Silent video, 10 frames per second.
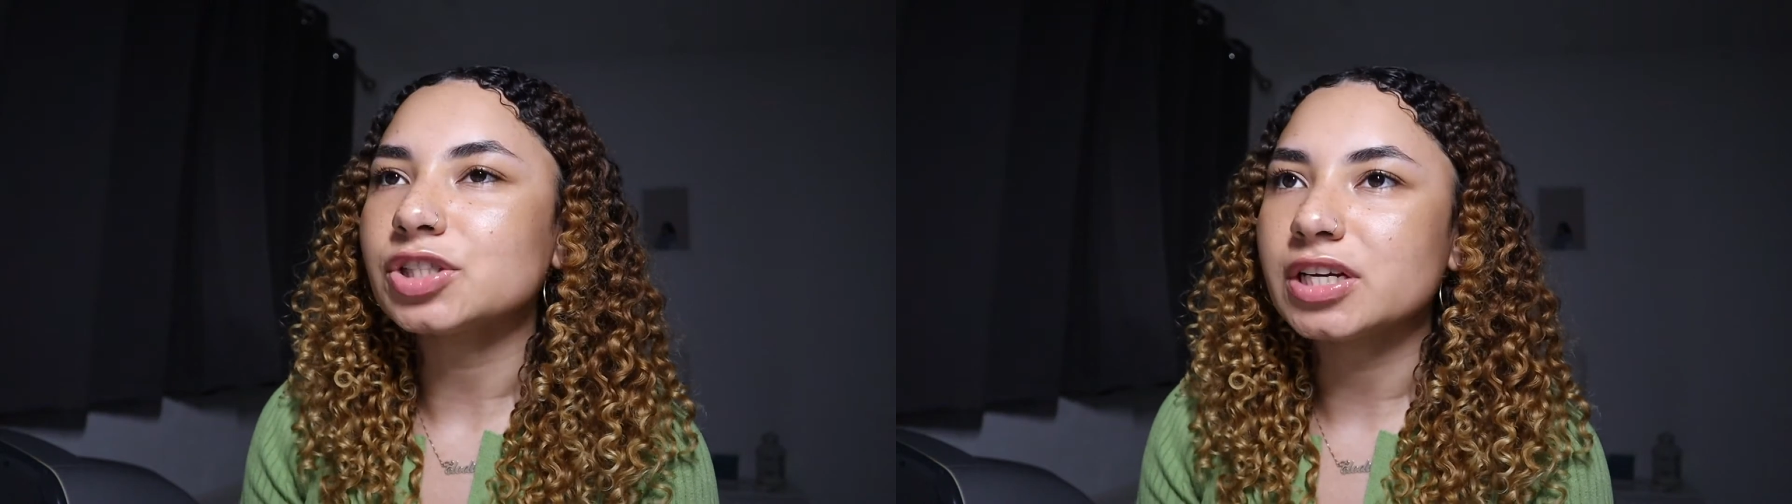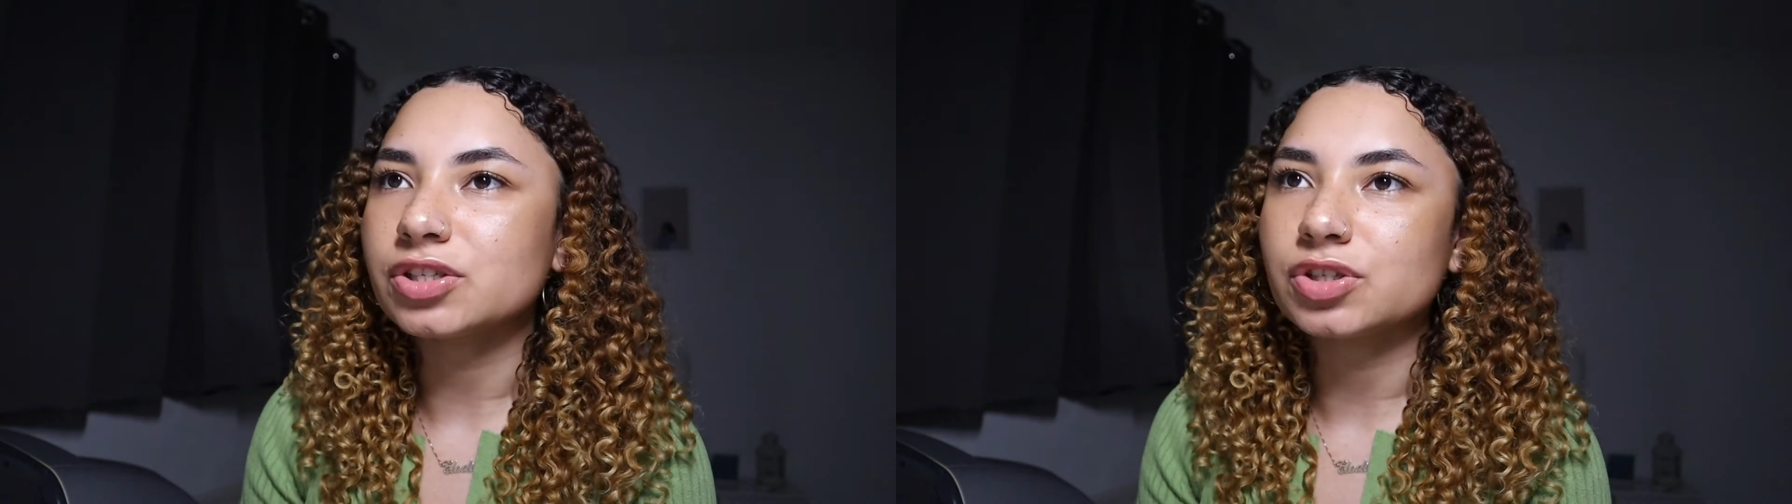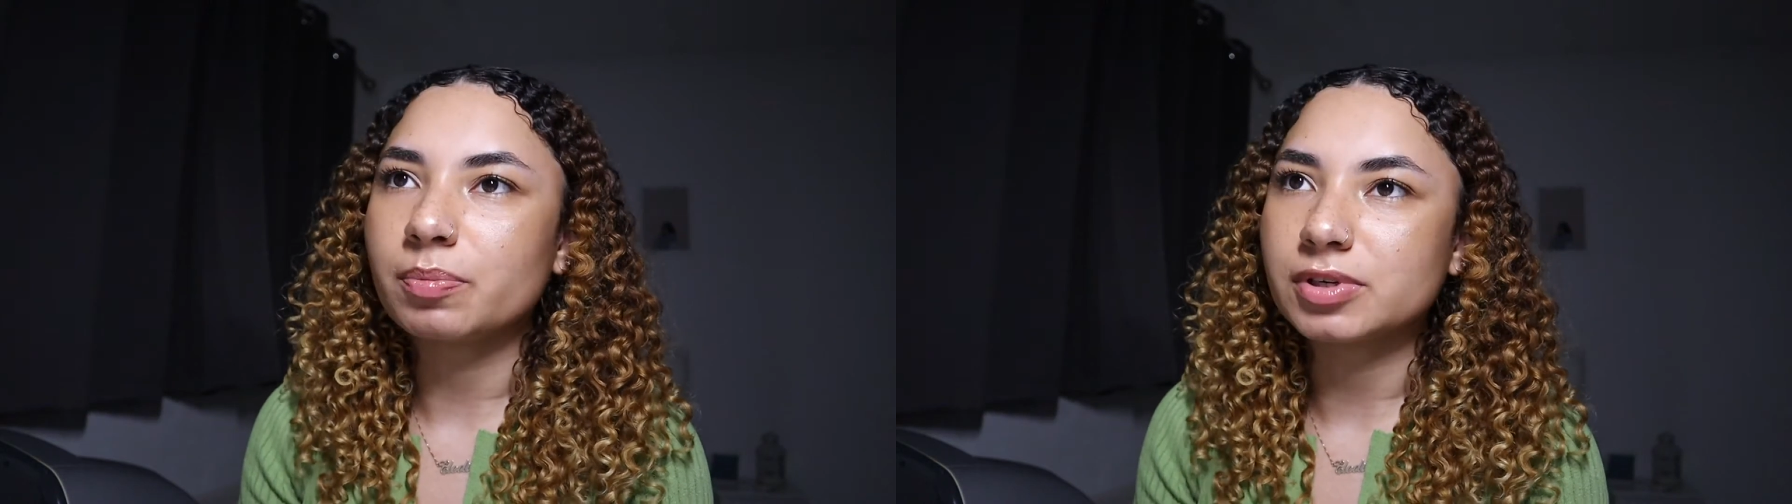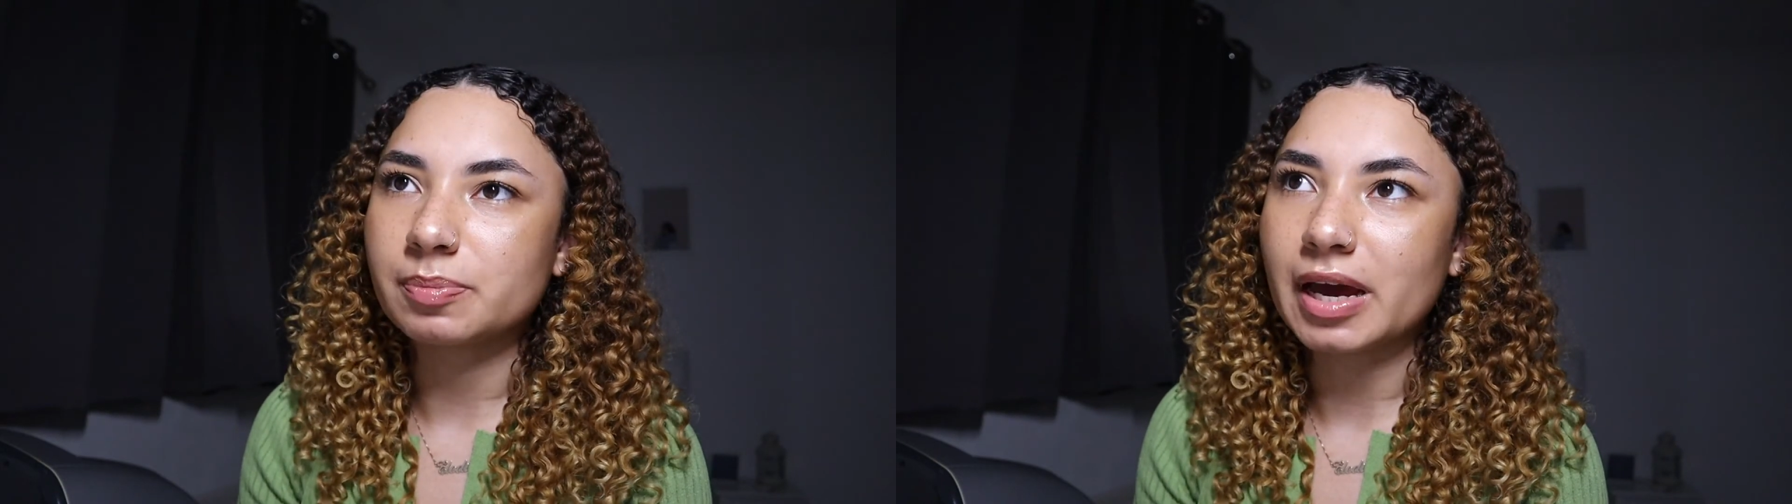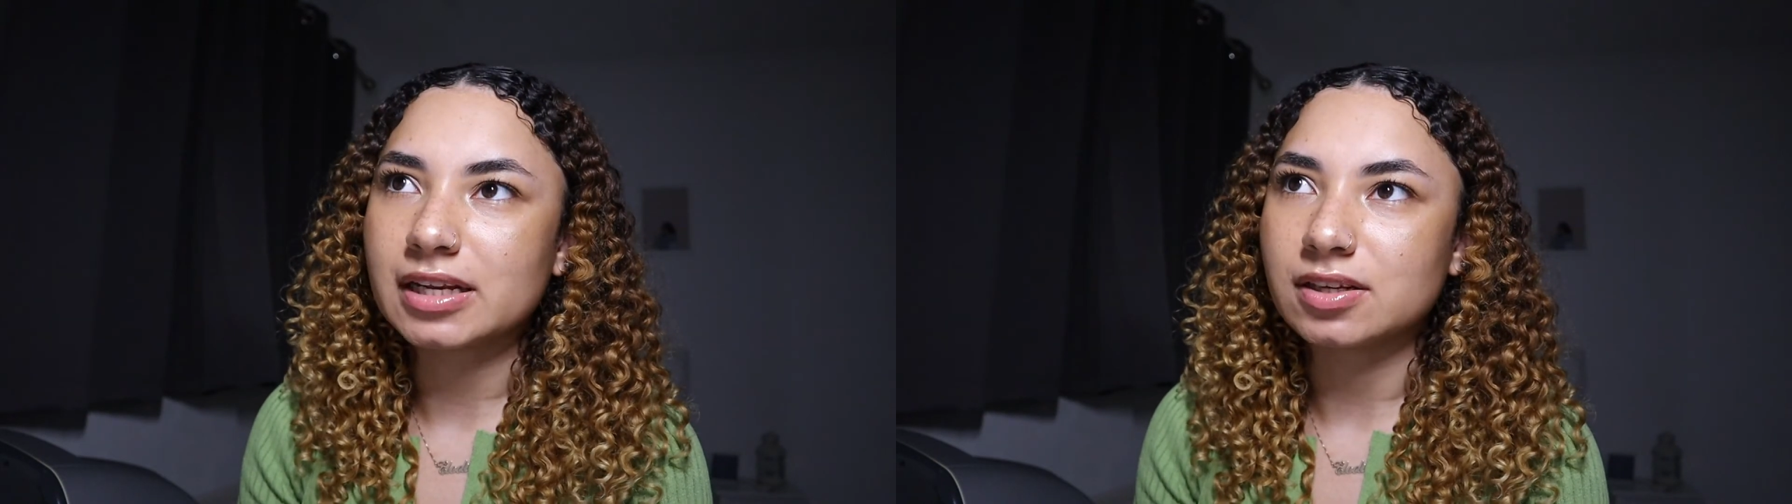changes your
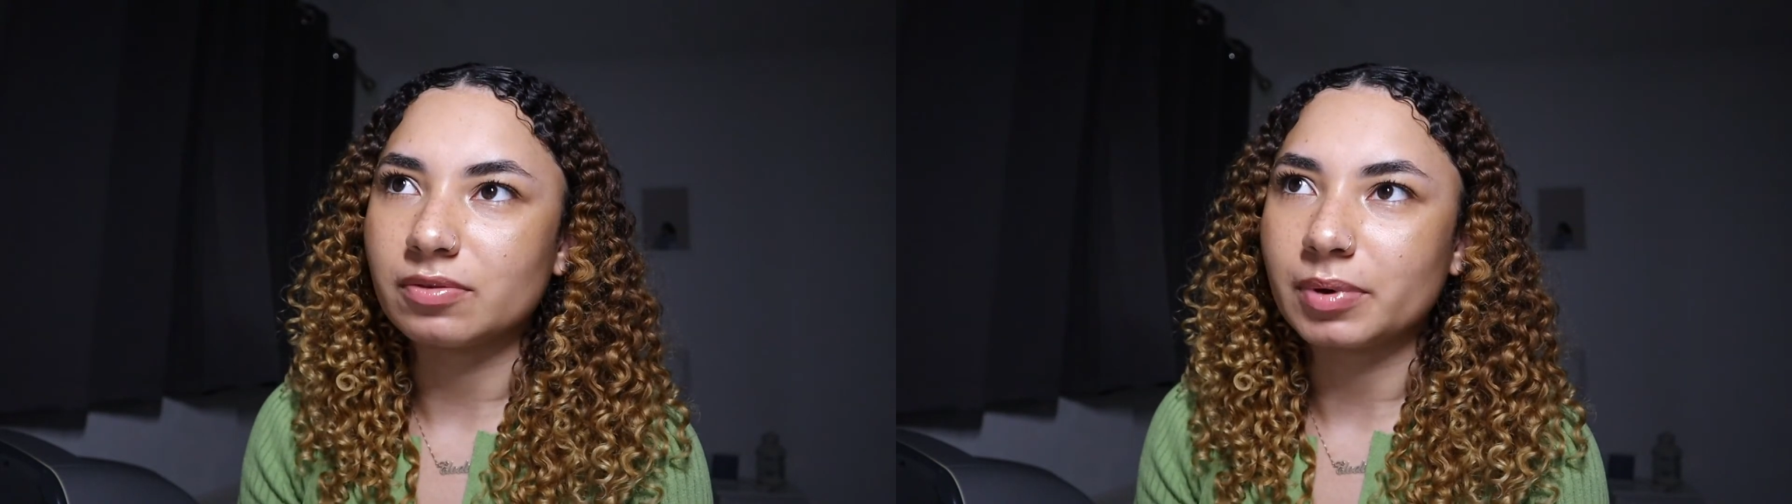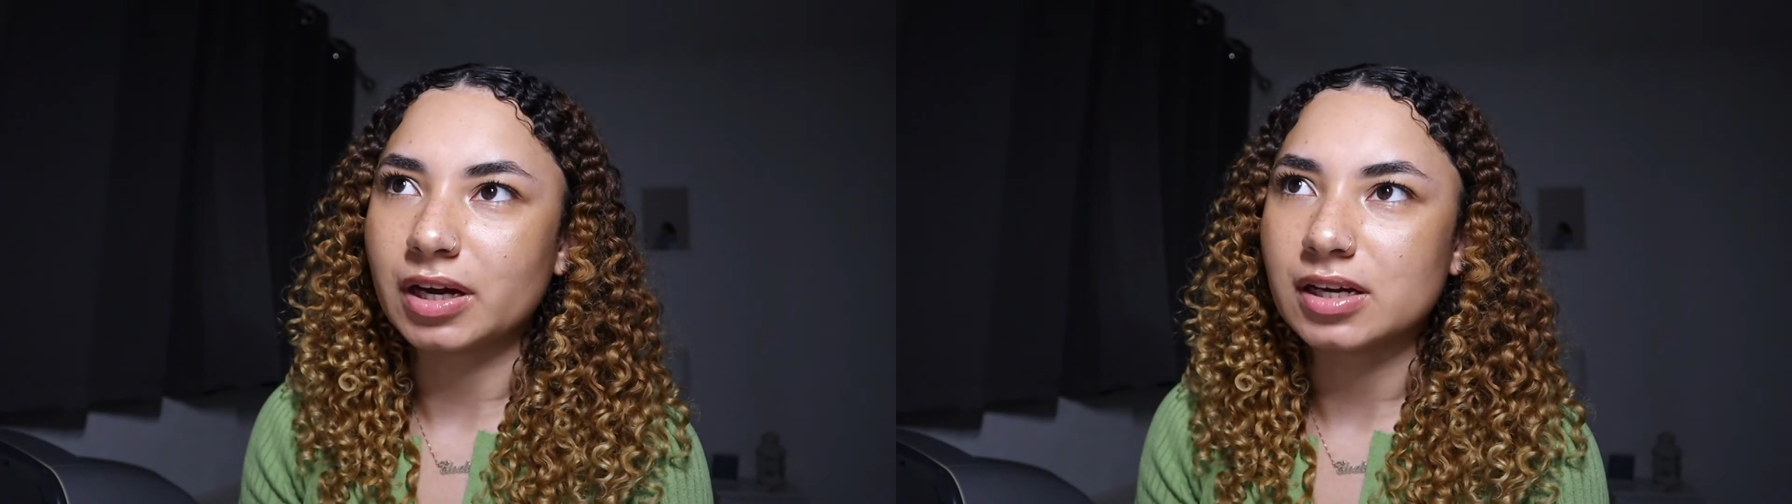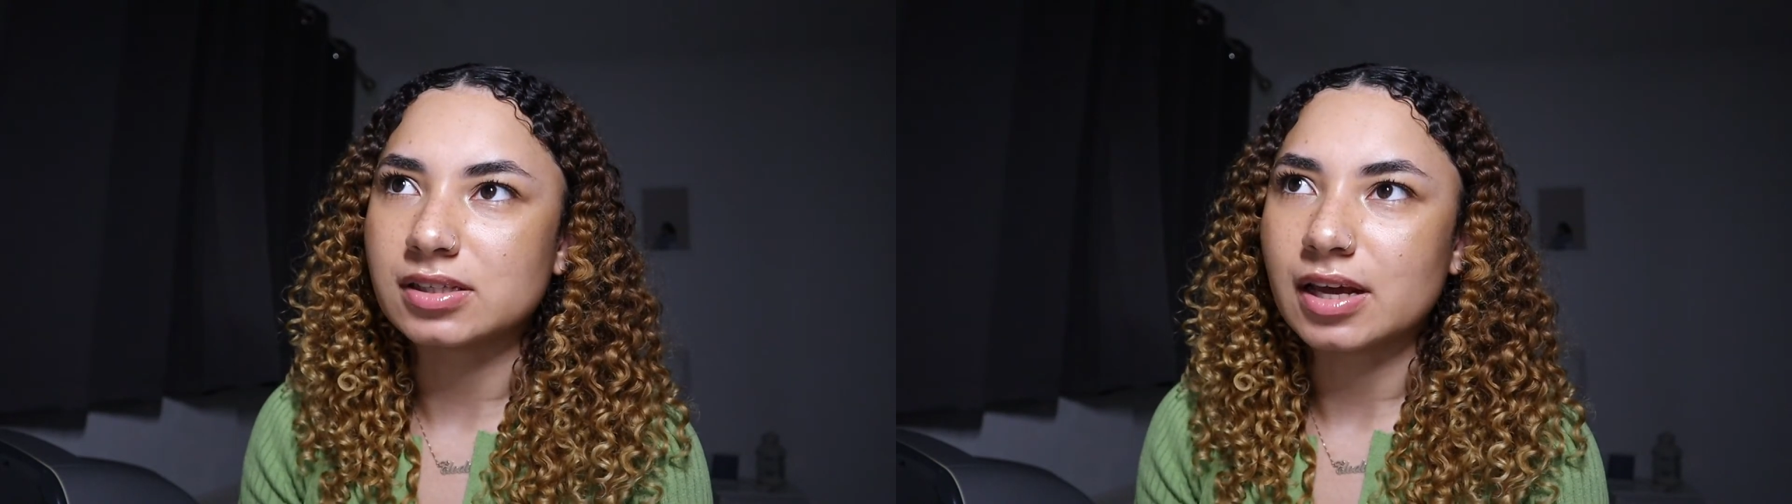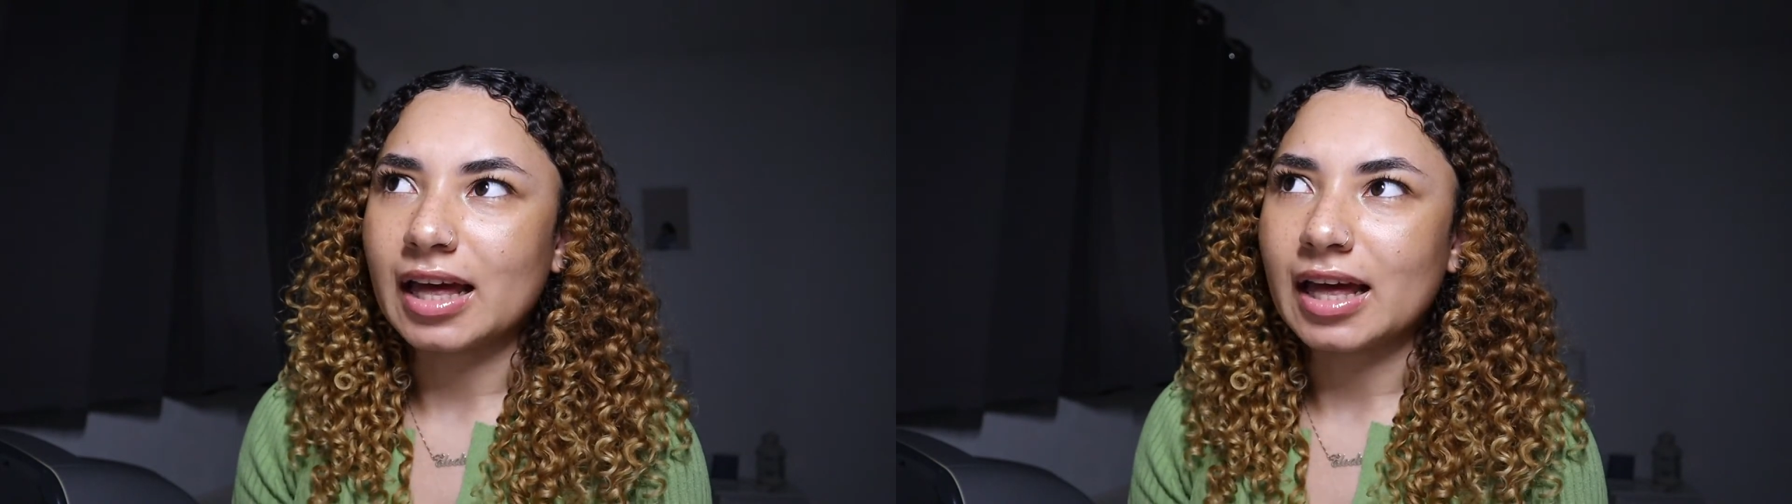perspective because